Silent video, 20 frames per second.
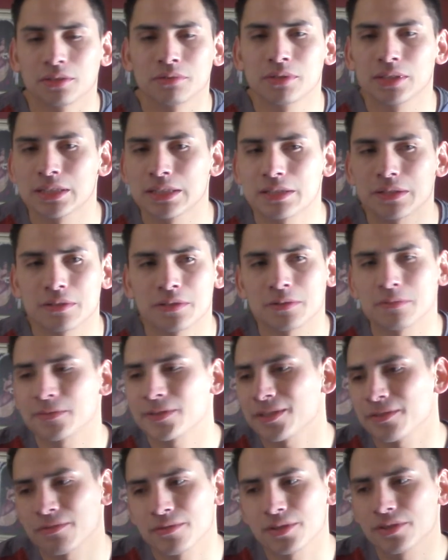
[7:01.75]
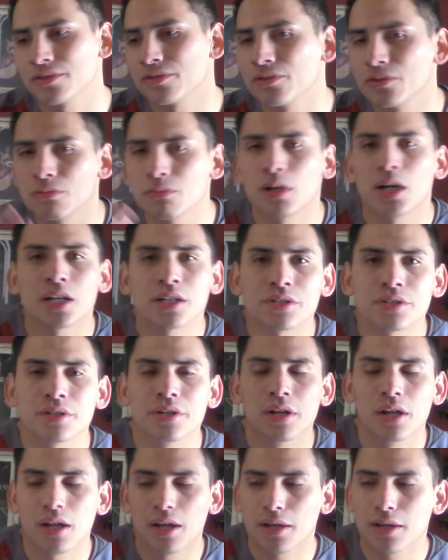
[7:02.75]
ones. So sometimes when it's too much,
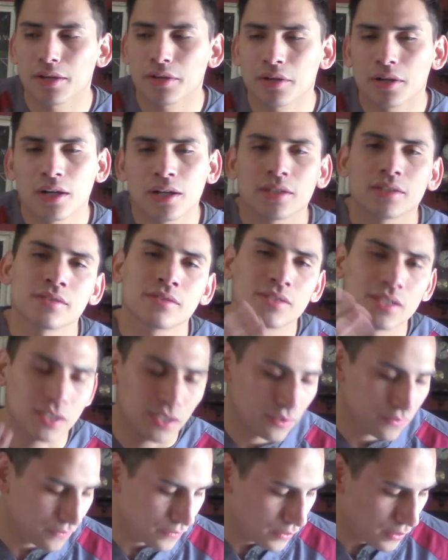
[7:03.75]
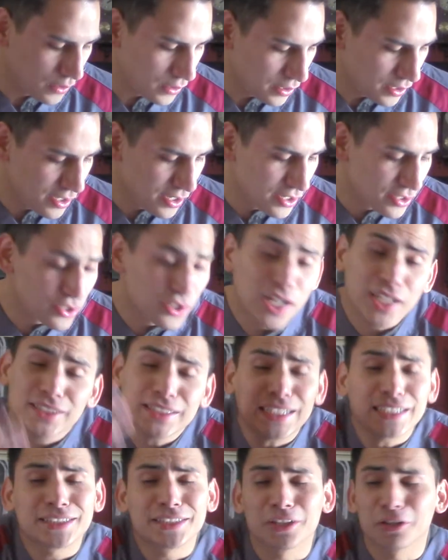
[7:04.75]
you call it C. diff. So that's
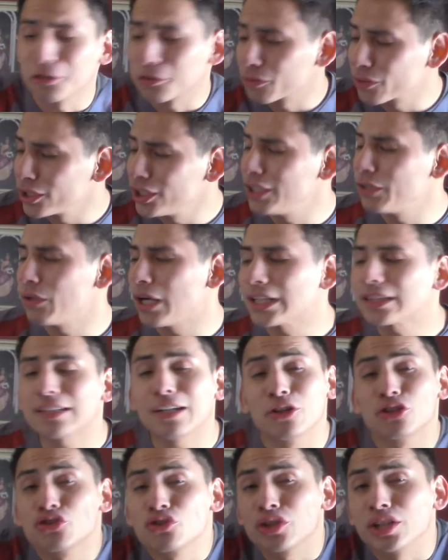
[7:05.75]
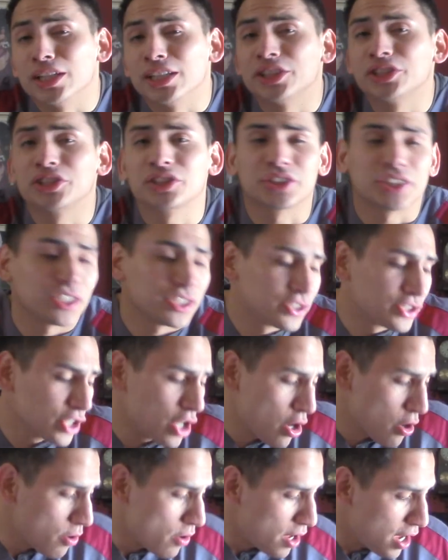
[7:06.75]
actually I thought it was really interesting.
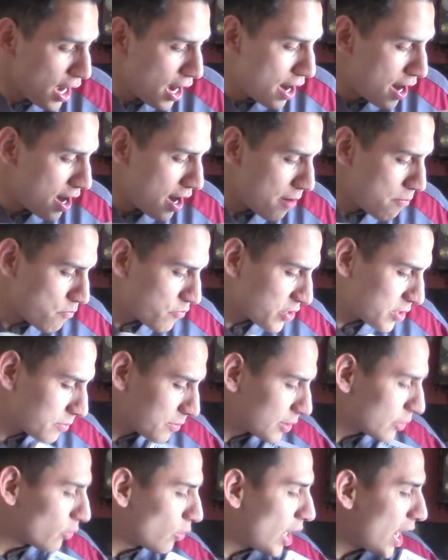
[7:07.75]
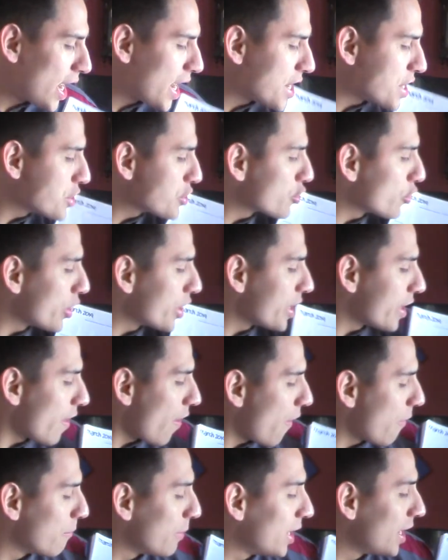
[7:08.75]
So something why I enjoyed
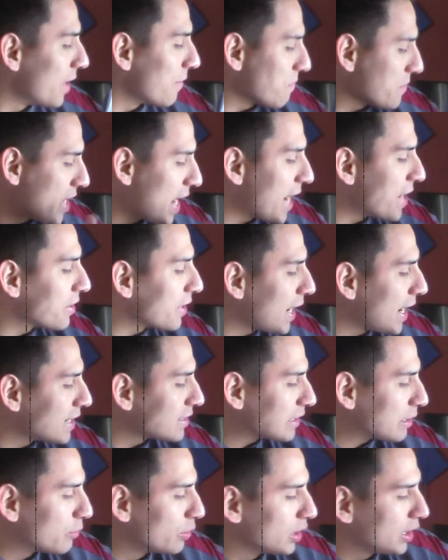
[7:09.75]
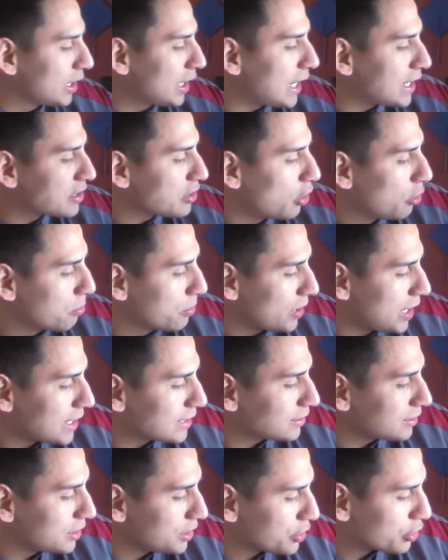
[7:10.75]
it. But yeah, you guys, I really hope you
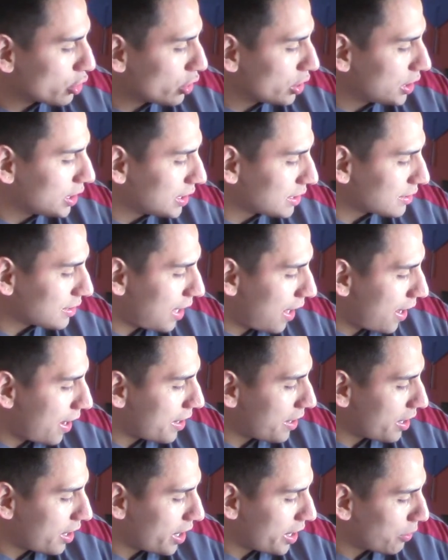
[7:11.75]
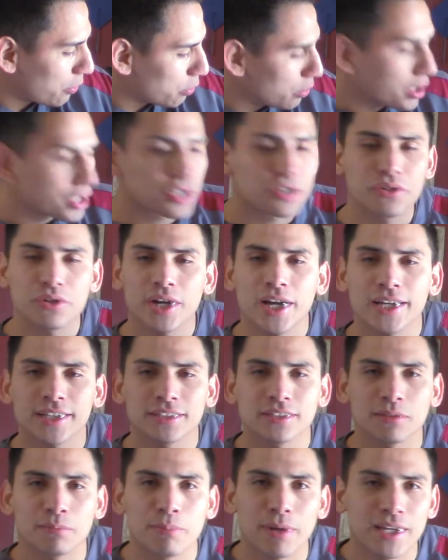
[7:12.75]
guys enjoy this, and I wish you
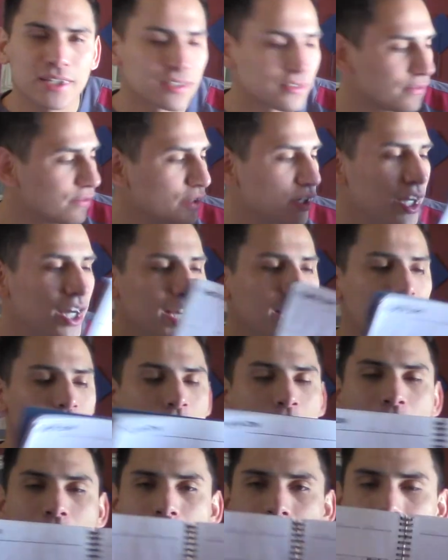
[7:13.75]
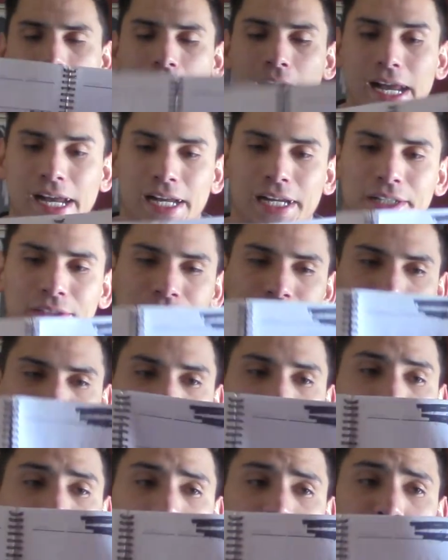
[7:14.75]
guys the best of luck. And
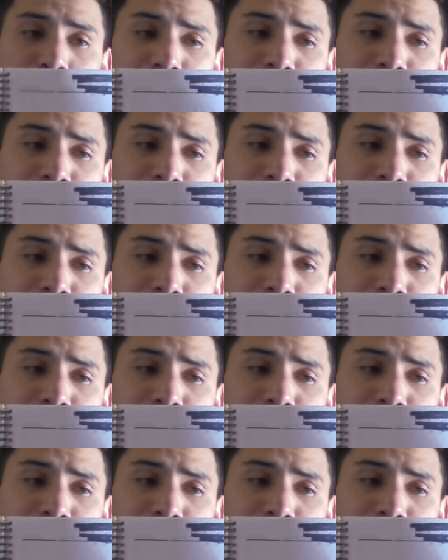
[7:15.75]
this is my